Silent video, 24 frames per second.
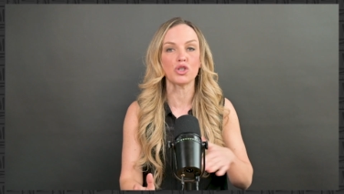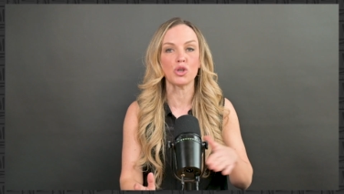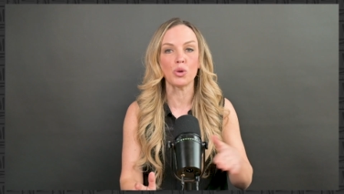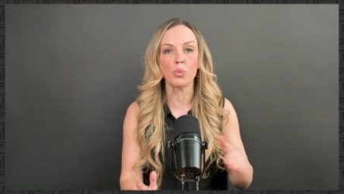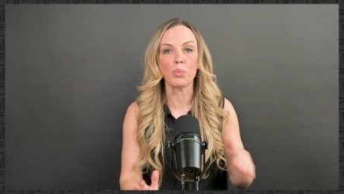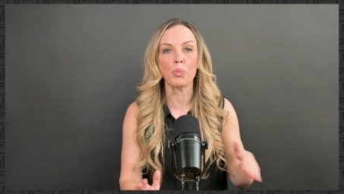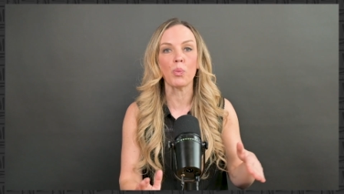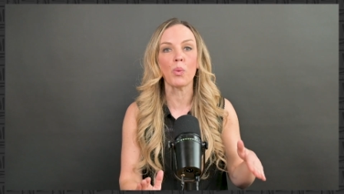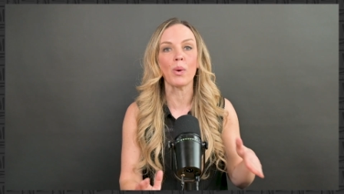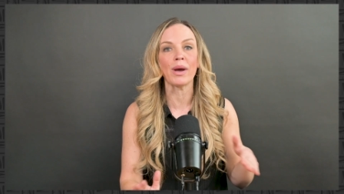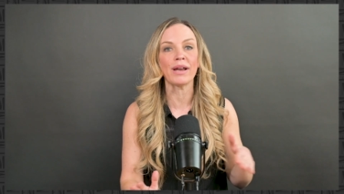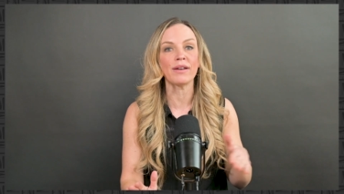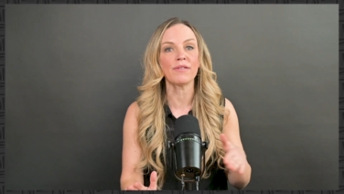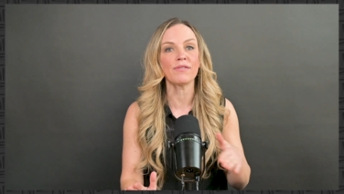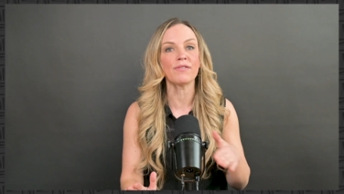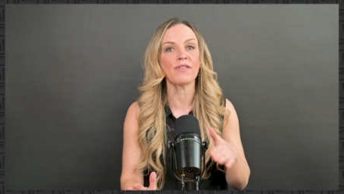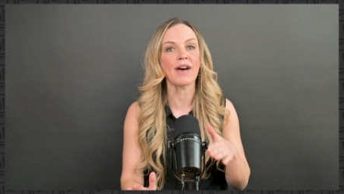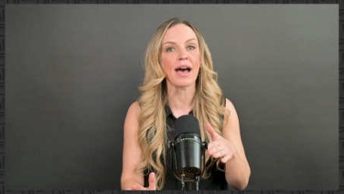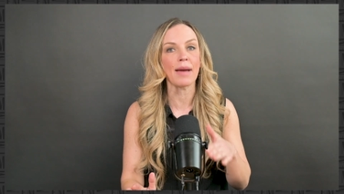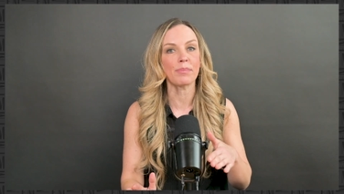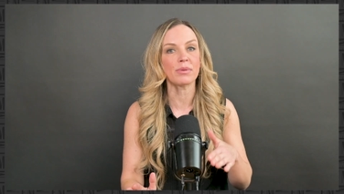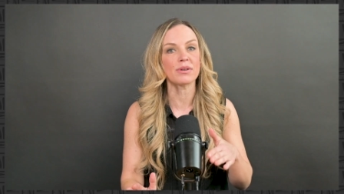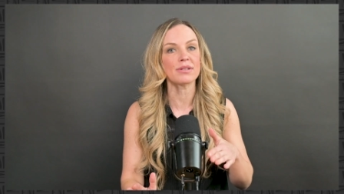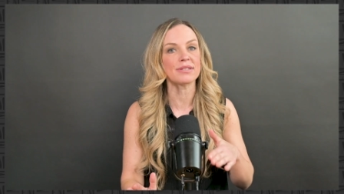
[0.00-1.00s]

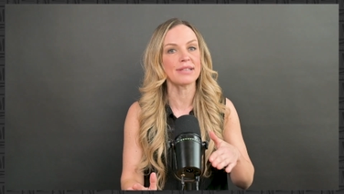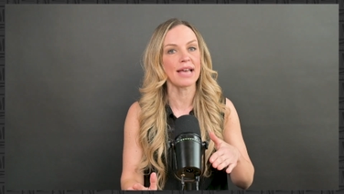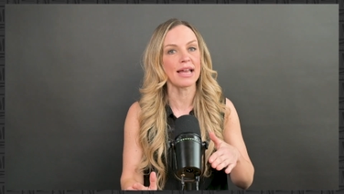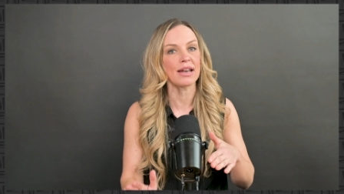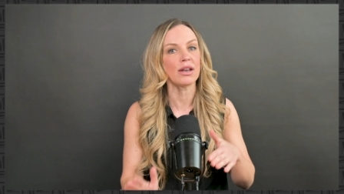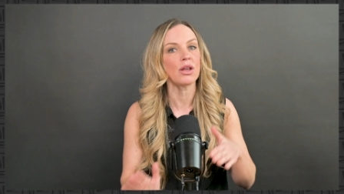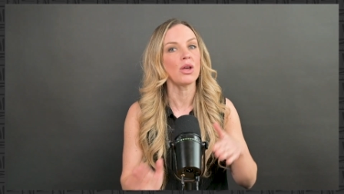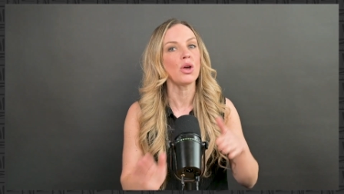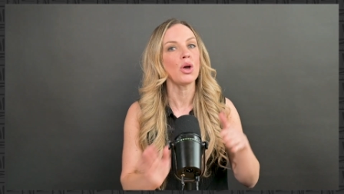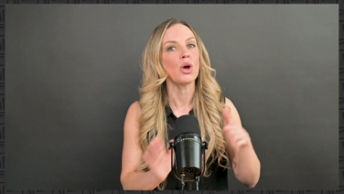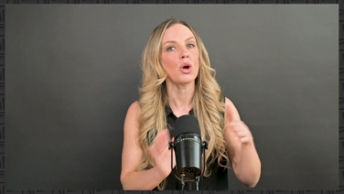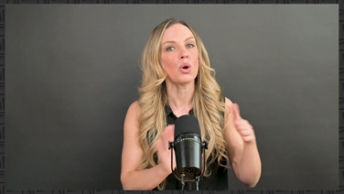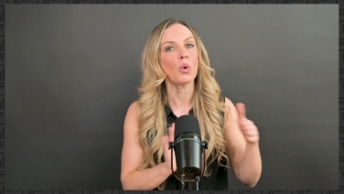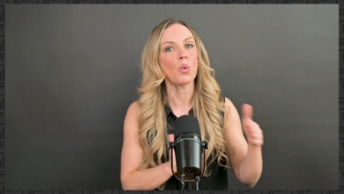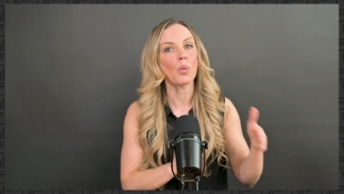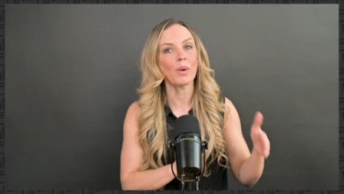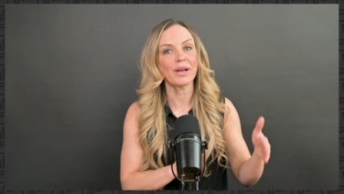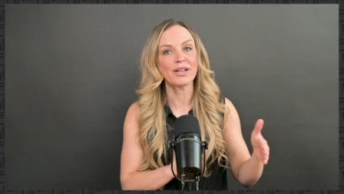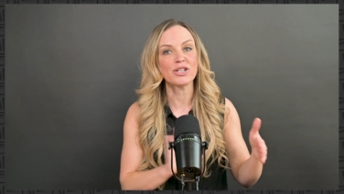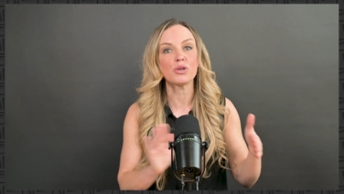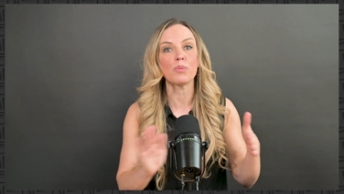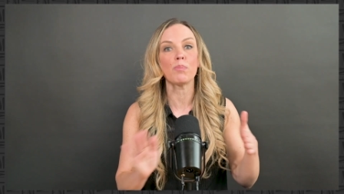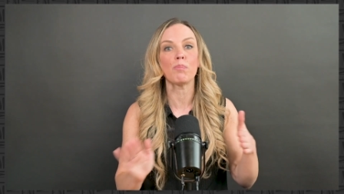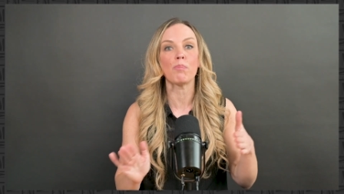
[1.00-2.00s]
2.5%
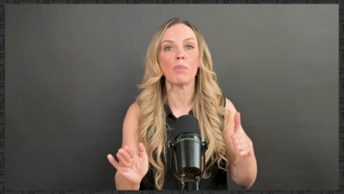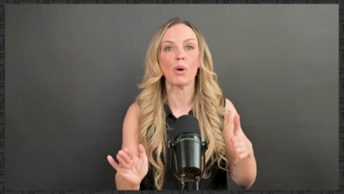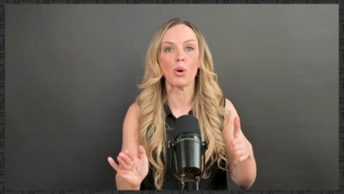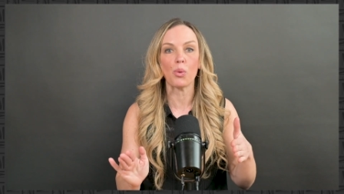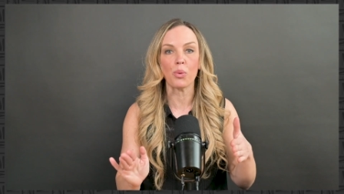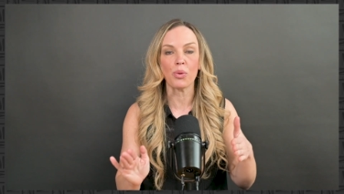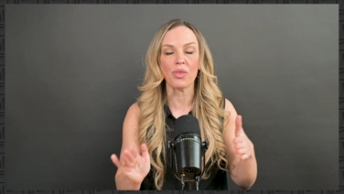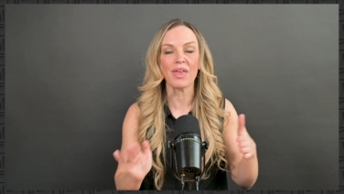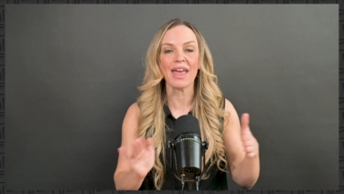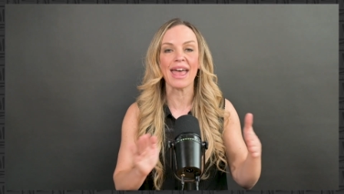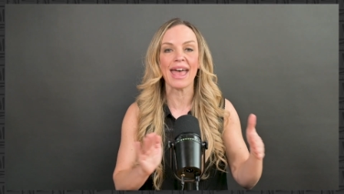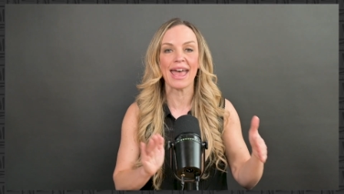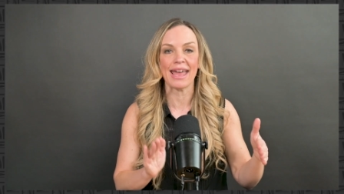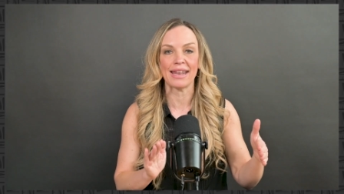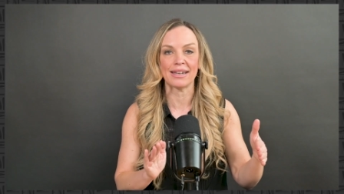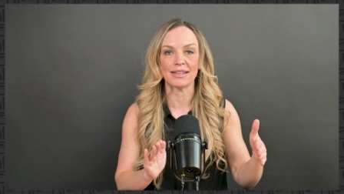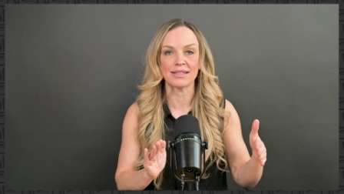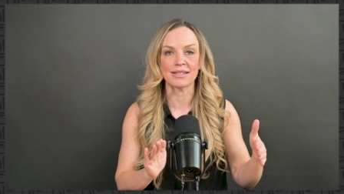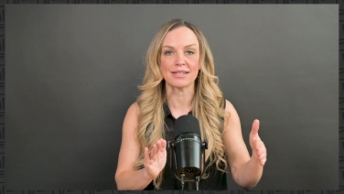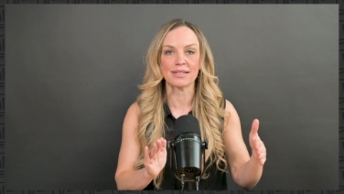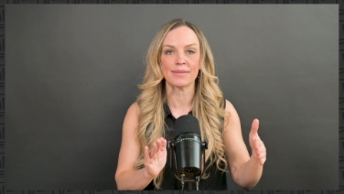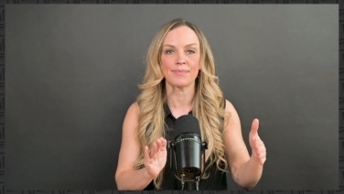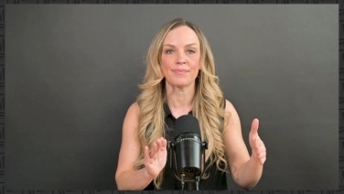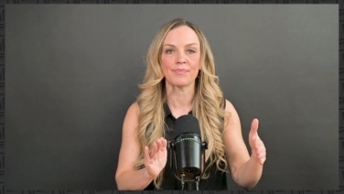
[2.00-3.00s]
going to both
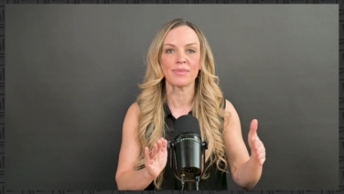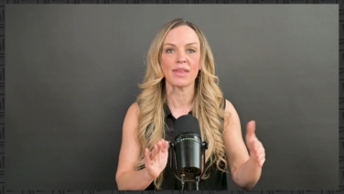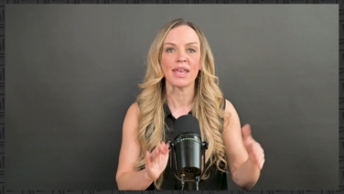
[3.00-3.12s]
ends.